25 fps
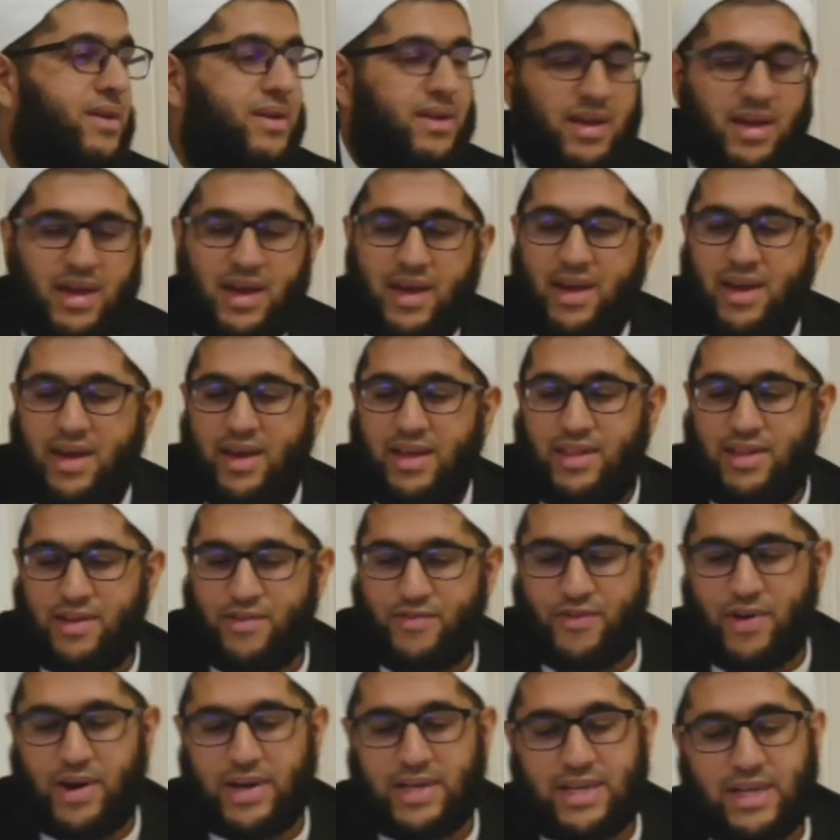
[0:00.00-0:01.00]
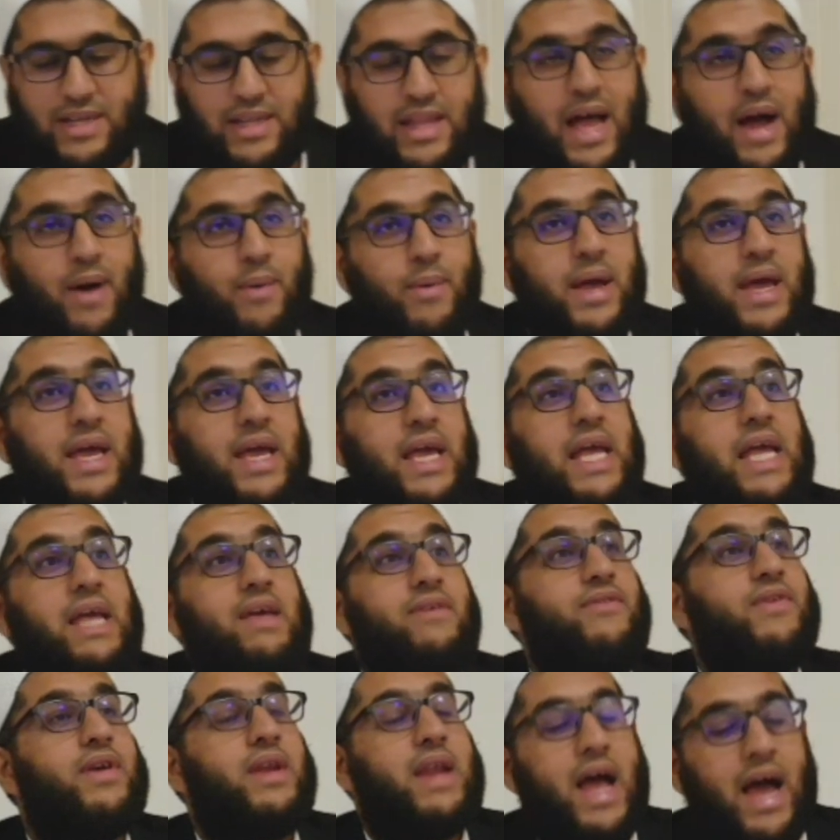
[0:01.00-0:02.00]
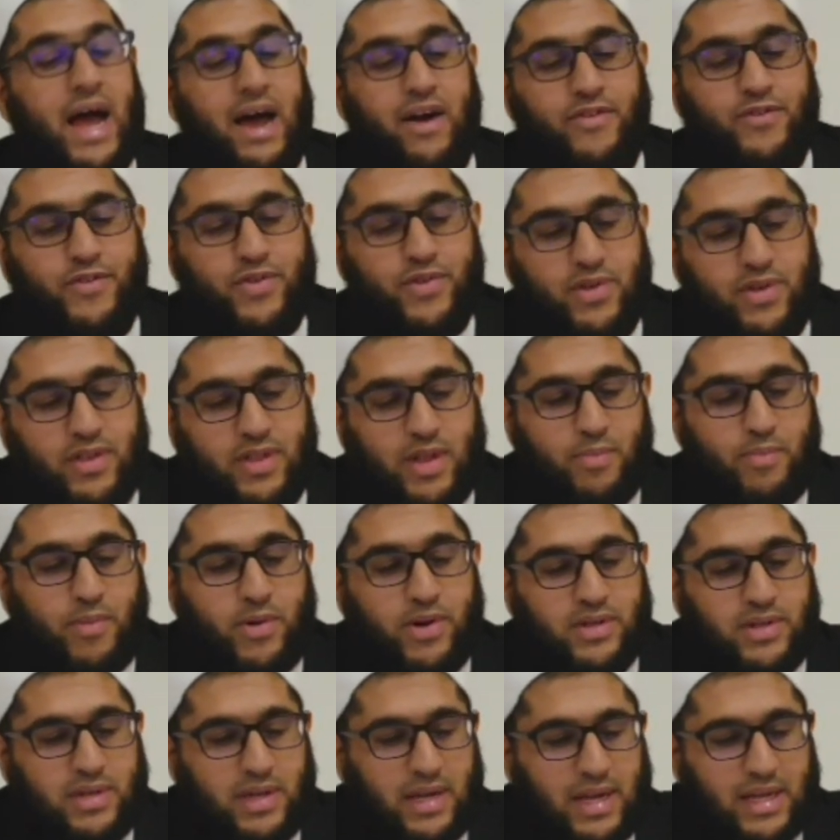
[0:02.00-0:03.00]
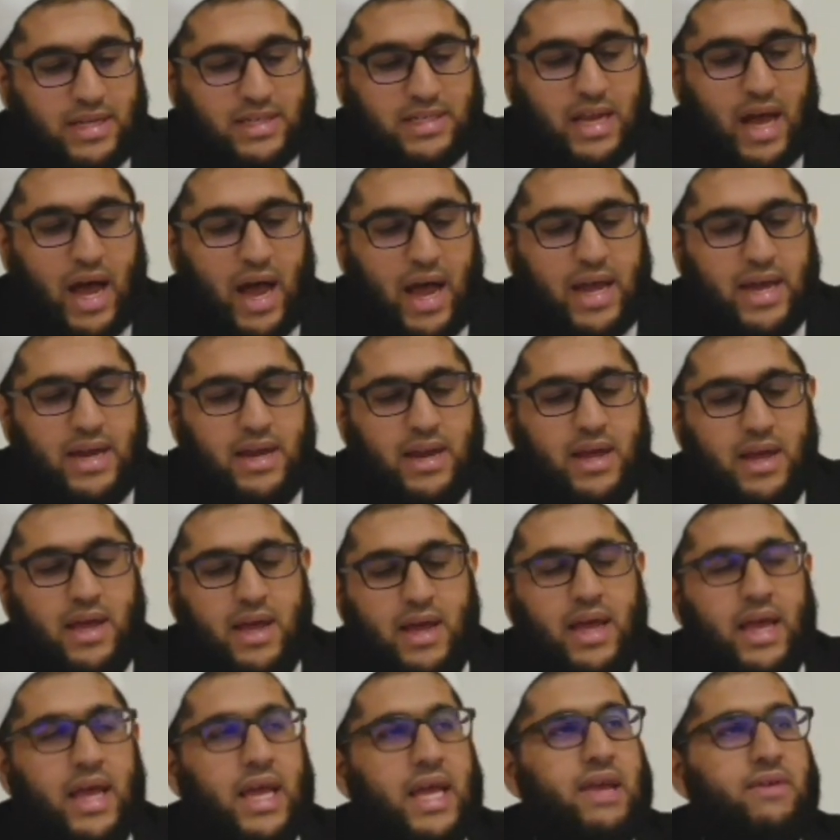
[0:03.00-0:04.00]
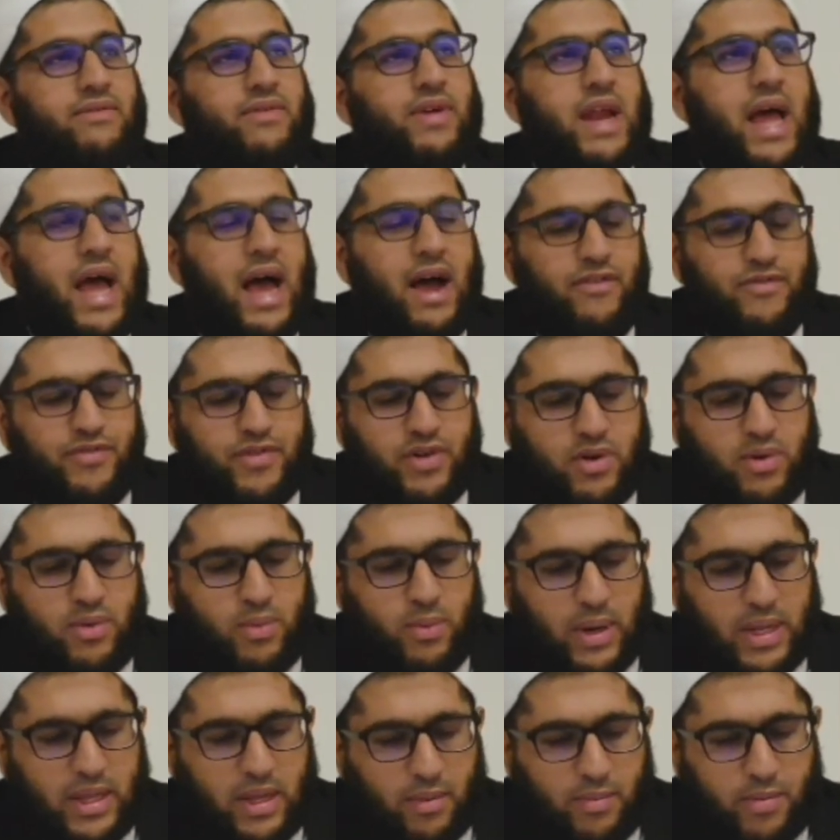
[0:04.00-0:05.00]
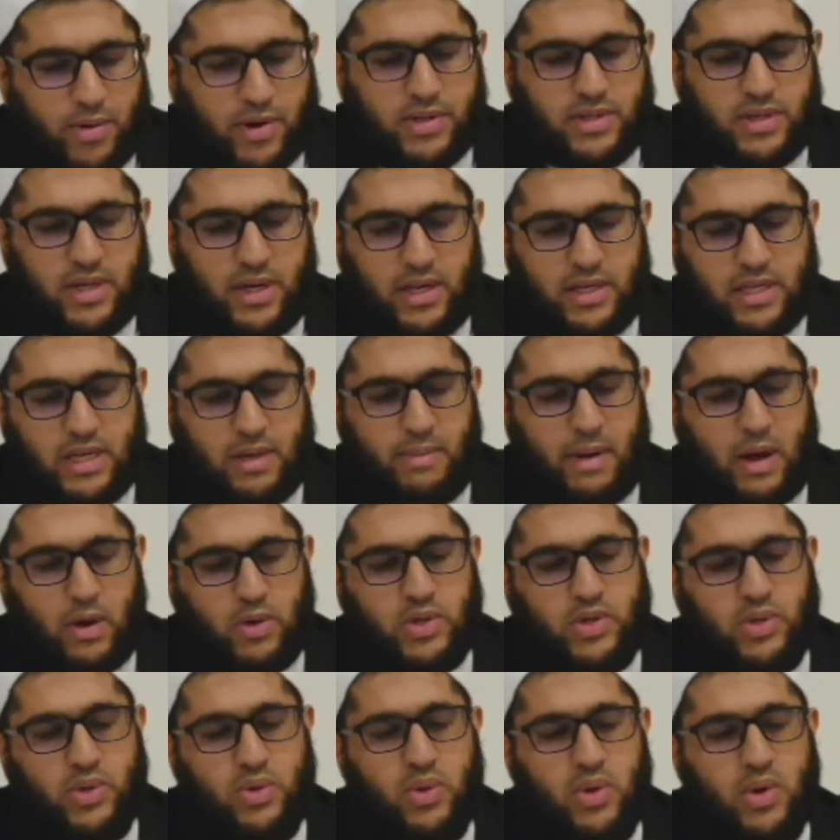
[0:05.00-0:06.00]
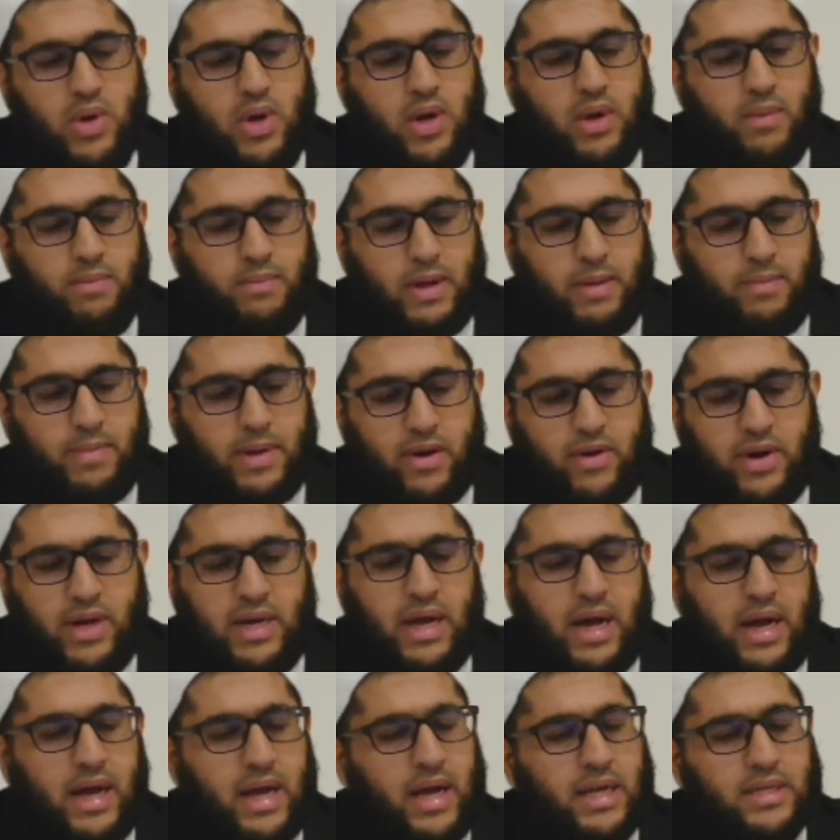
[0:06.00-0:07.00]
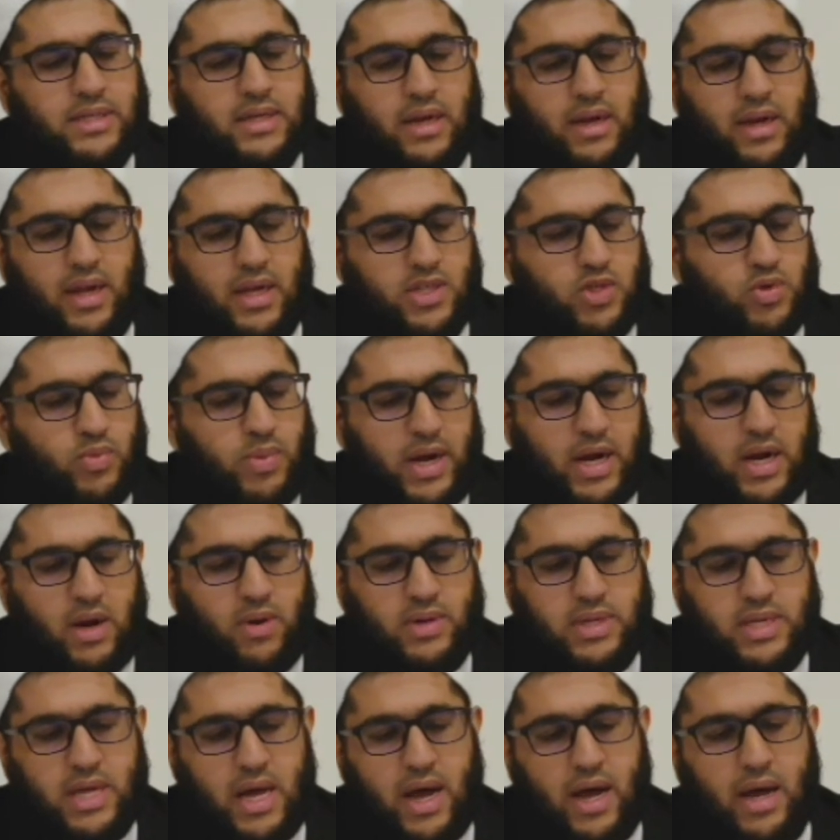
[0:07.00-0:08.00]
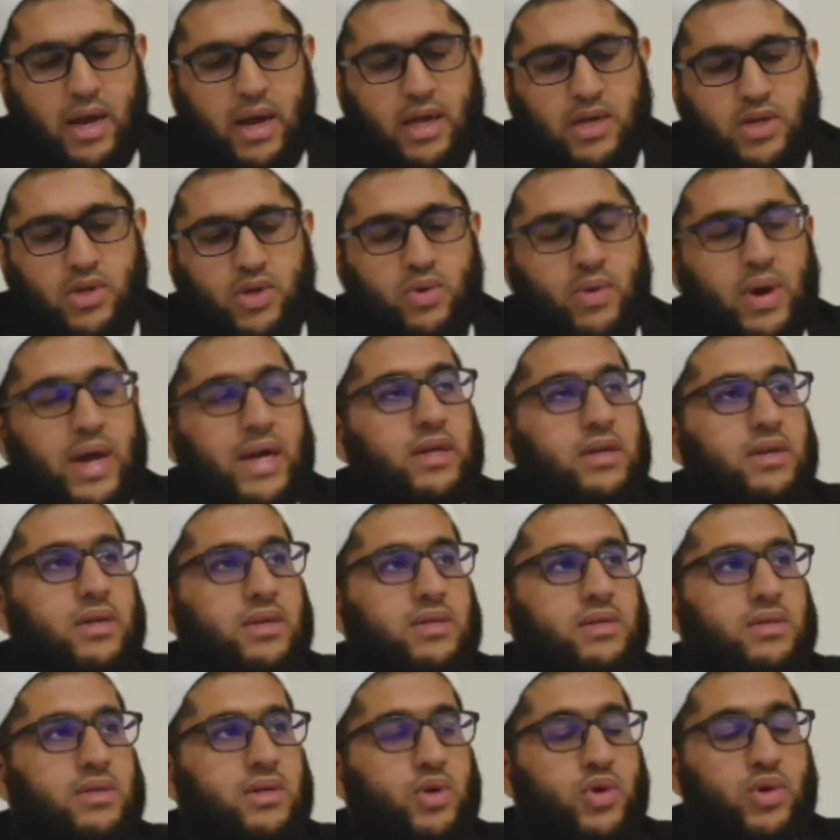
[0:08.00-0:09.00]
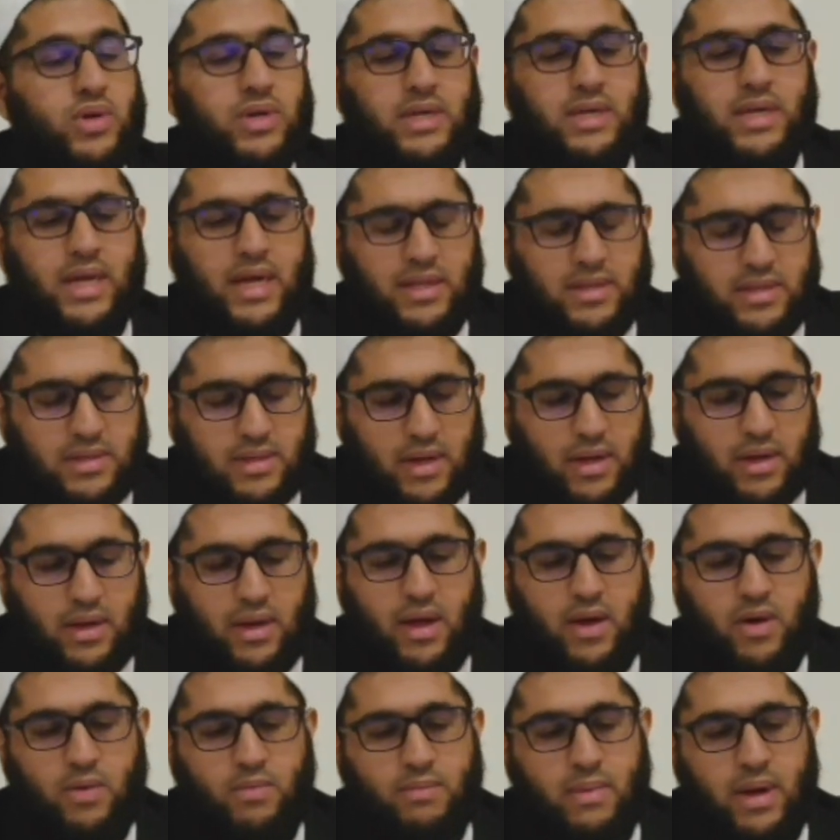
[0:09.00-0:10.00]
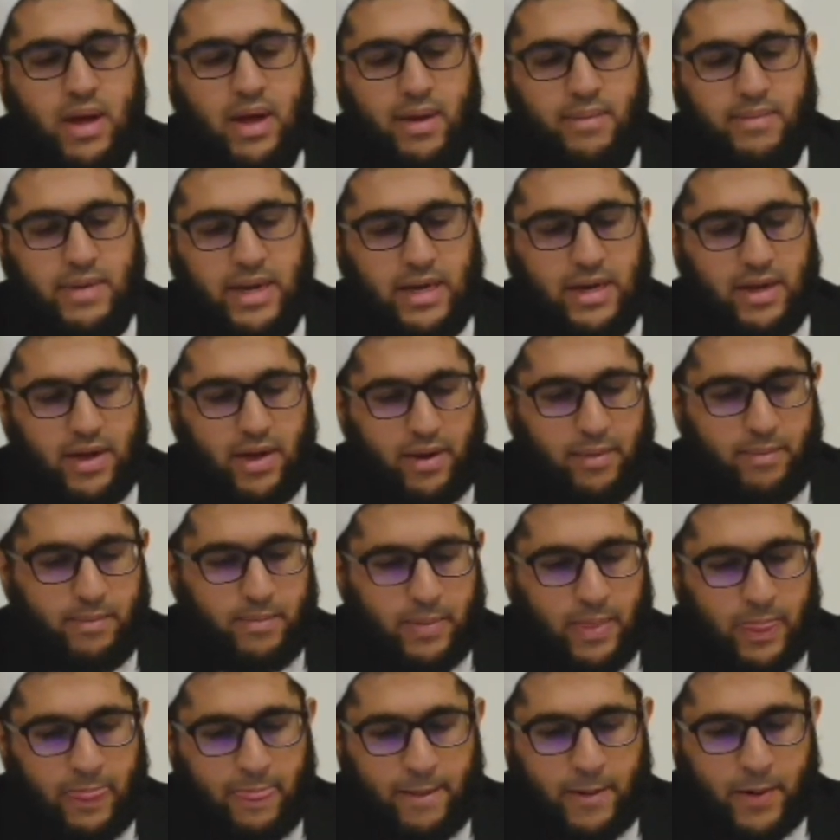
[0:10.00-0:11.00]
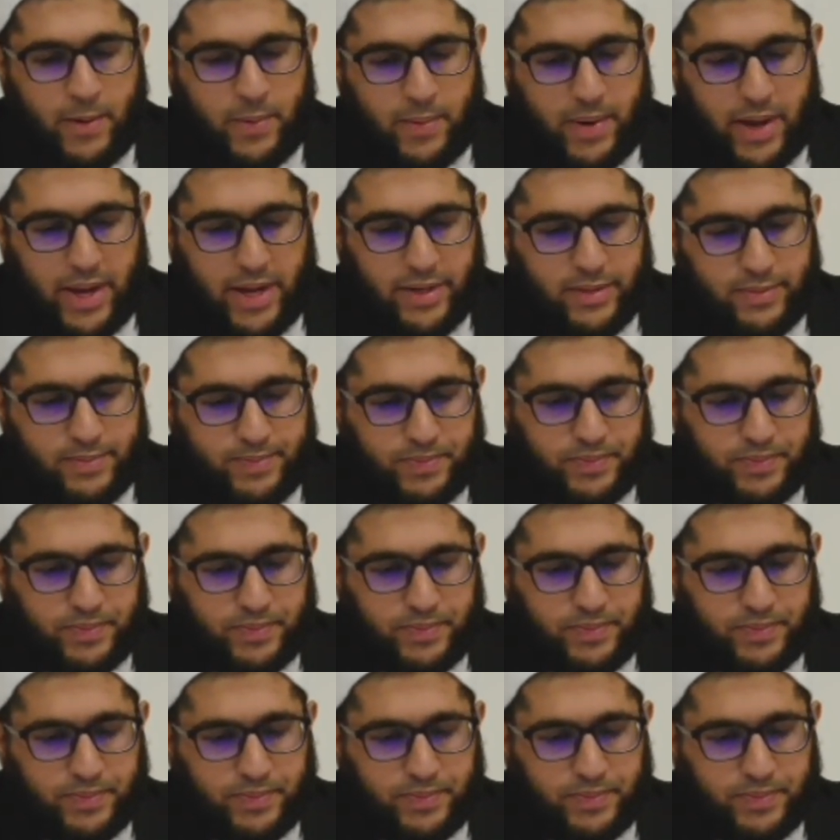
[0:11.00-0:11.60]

in the front in that way, even after the person has died, even after when the person is about to be buried. I ask Allah subhanahu wa ta'ala to grant us good deaths. Allahumma ameen ya Rabb. Right?